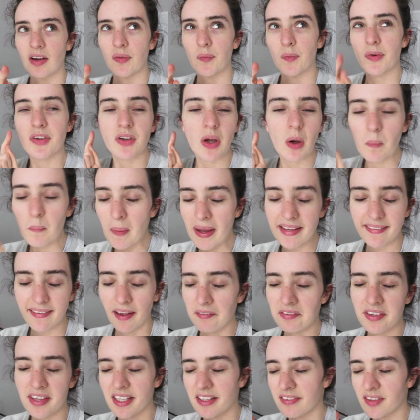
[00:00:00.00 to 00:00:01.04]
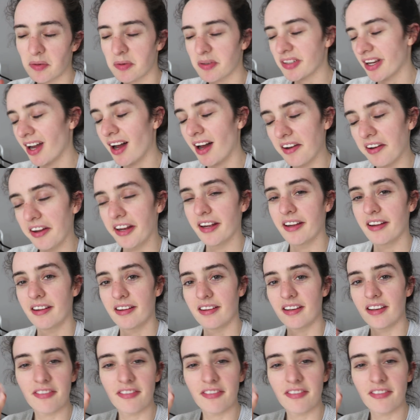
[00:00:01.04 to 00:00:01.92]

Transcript: which makes everything so much harder.